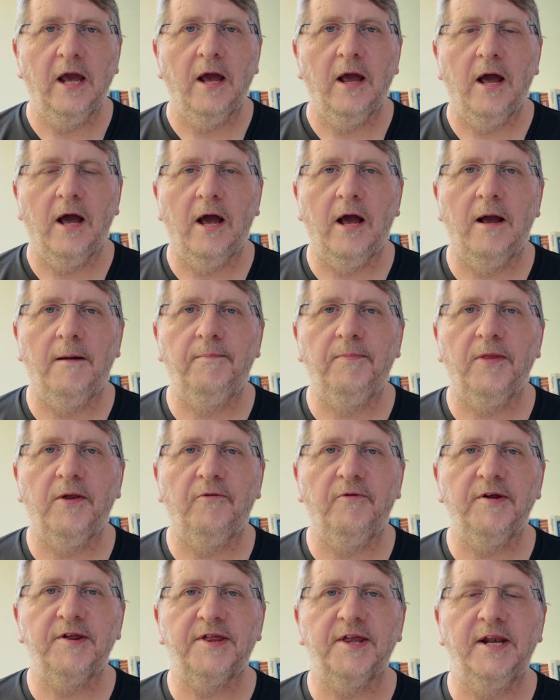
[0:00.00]
There
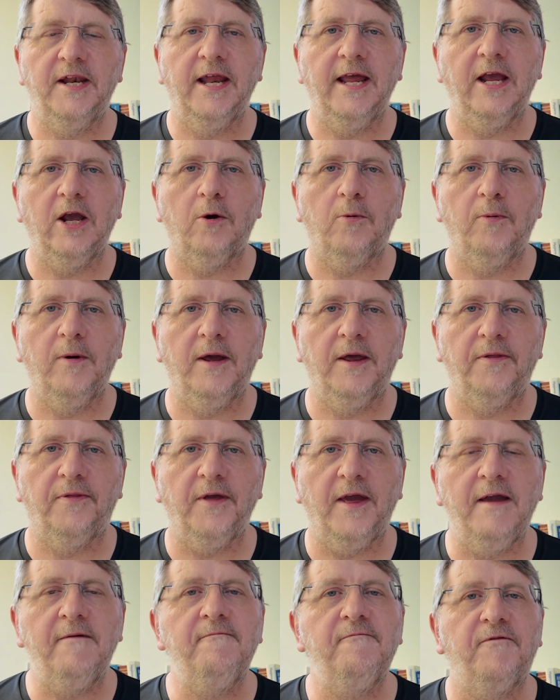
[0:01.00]
is the link with
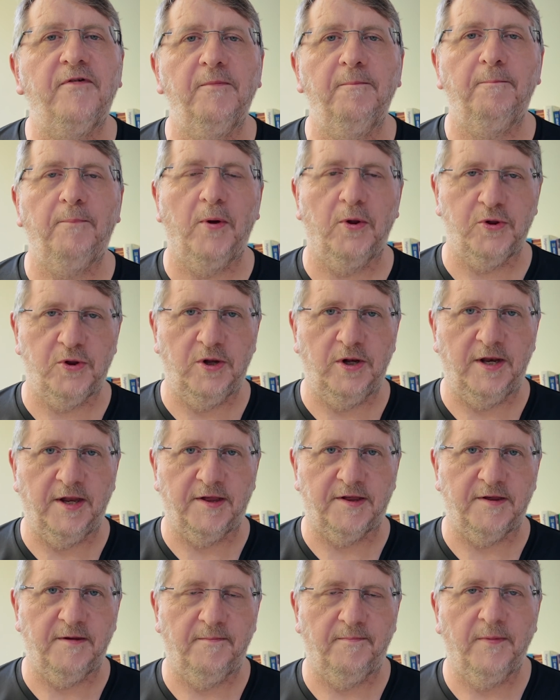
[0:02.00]
infant
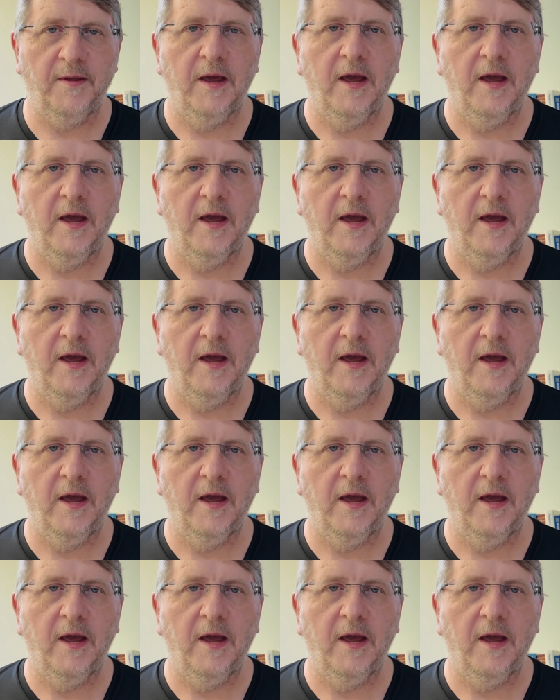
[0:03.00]
botulism,